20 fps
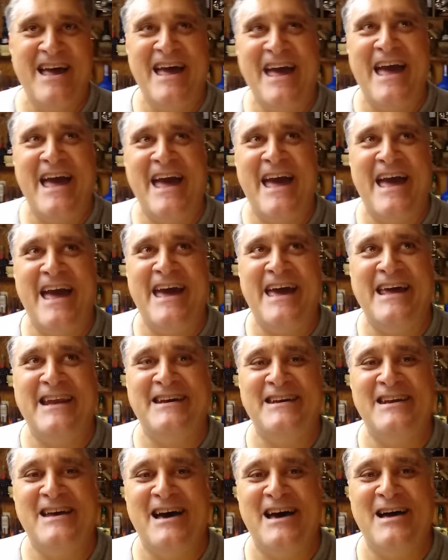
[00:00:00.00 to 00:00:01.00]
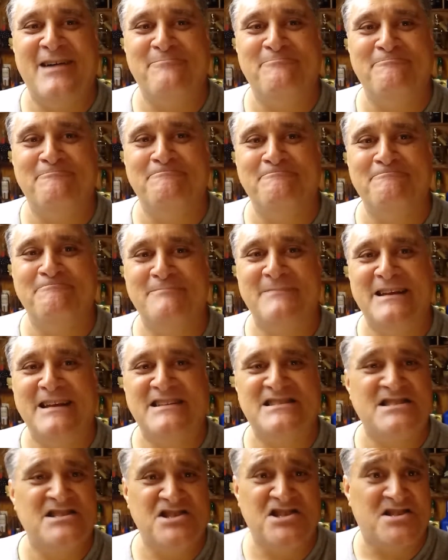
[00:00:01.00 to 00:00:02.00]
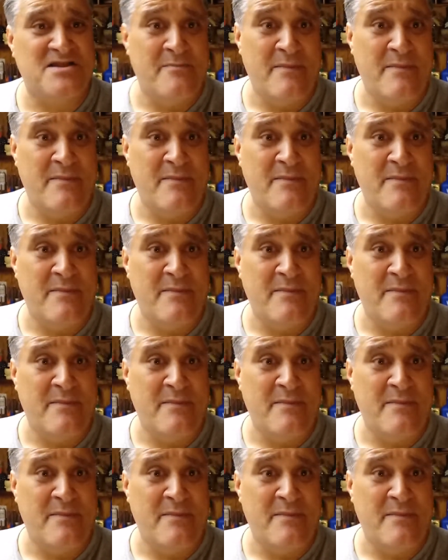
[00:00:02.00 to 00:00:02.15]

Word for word: And um, it's just